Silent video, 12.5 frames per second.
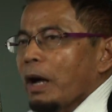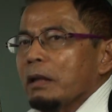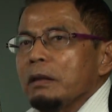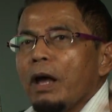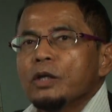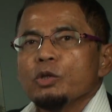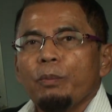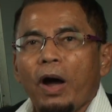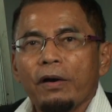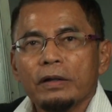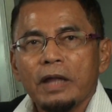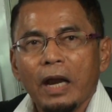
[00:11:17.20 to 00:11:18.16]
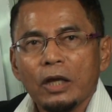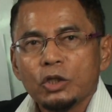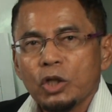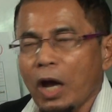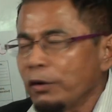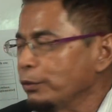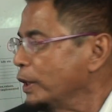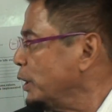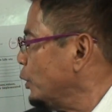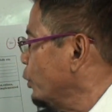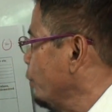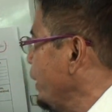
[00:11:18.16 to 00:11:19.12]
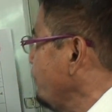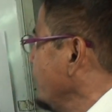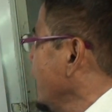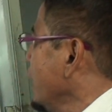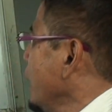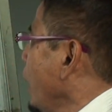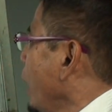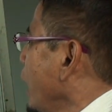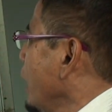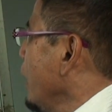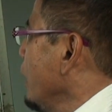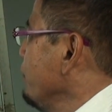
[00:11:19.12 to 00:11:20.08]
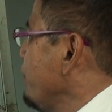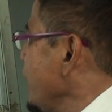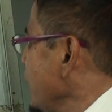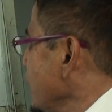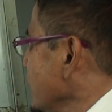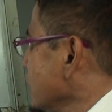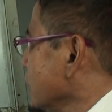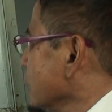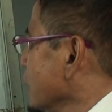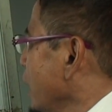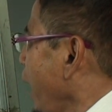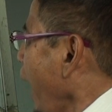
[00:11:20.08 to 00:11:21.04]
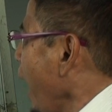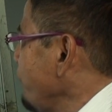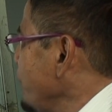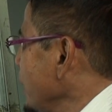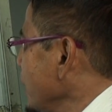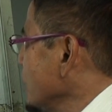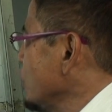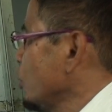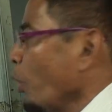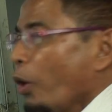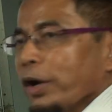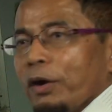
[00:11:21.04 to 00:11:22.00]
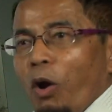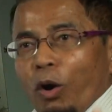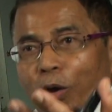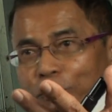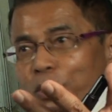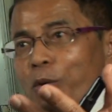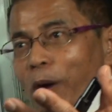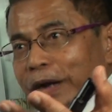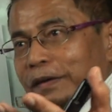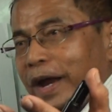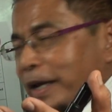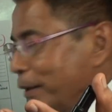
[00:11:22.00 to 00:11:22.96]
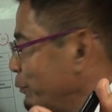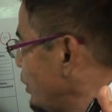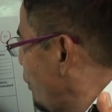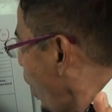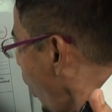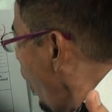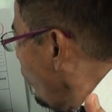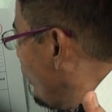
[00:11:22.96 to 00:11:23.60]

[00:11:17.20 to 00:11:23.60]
Allah subhanahu wa ta'ala shower you with peace, happiness, joy. All of you want, right? We all